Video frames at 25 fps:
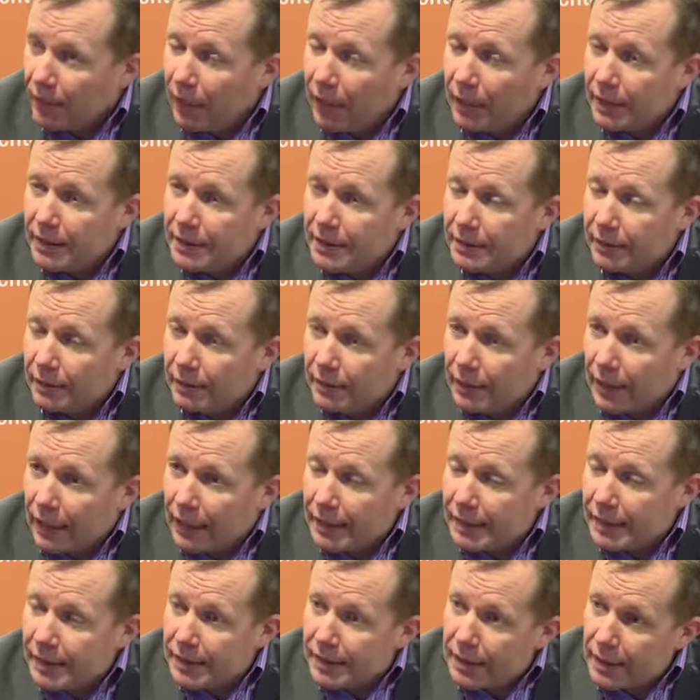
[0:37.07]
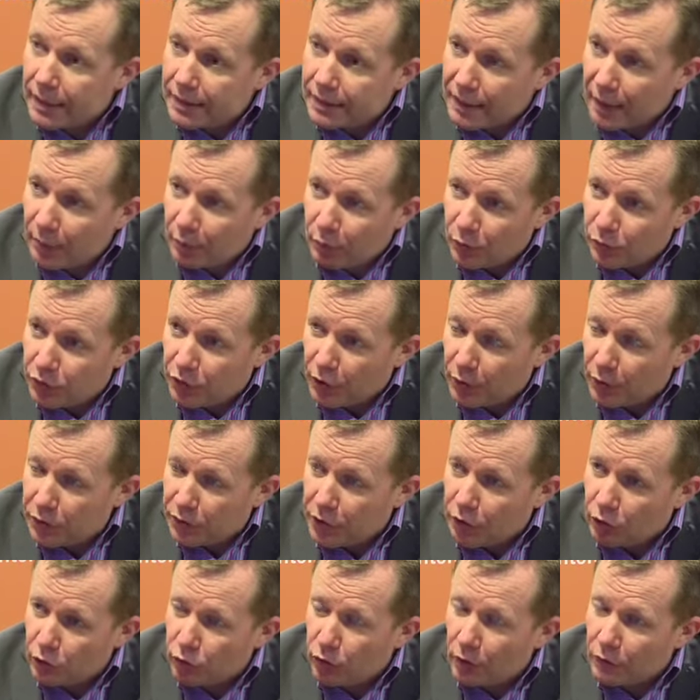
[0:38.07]
and I see examples now
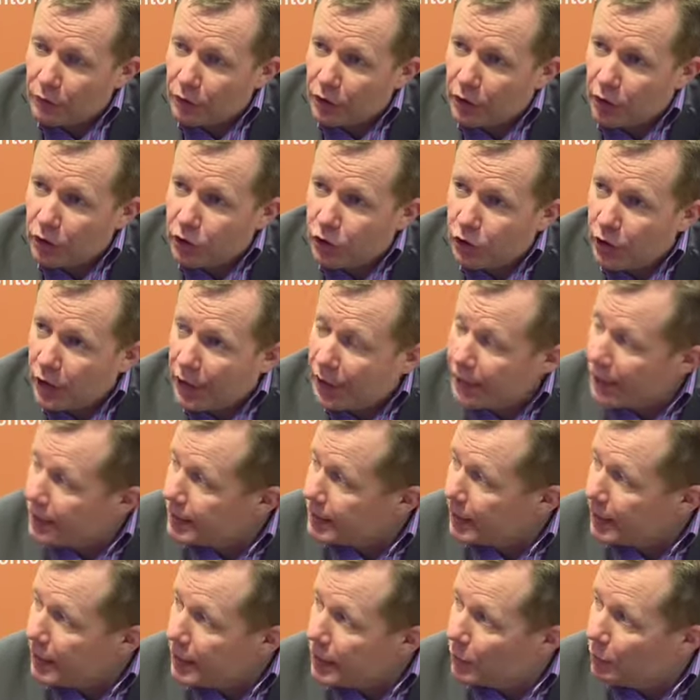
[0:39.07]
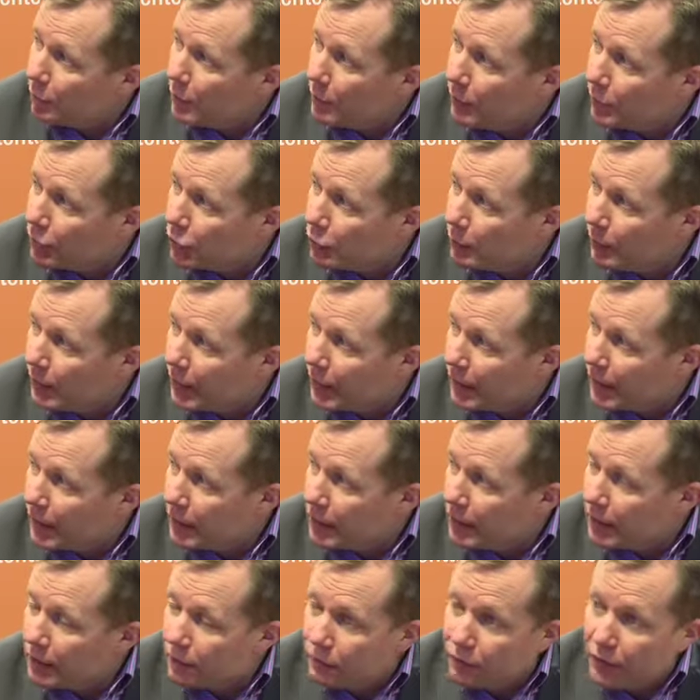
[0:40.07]
as I go around the country and as I hear people speaking
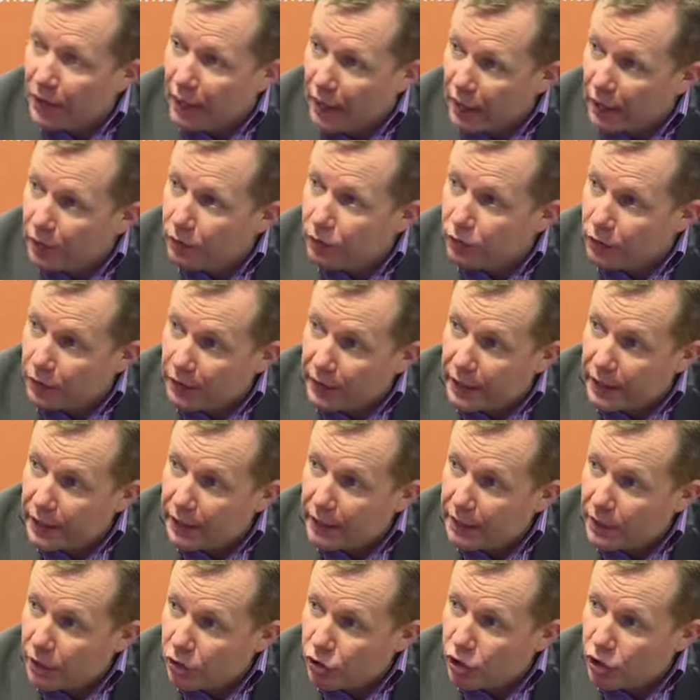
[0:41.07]
and hear of that really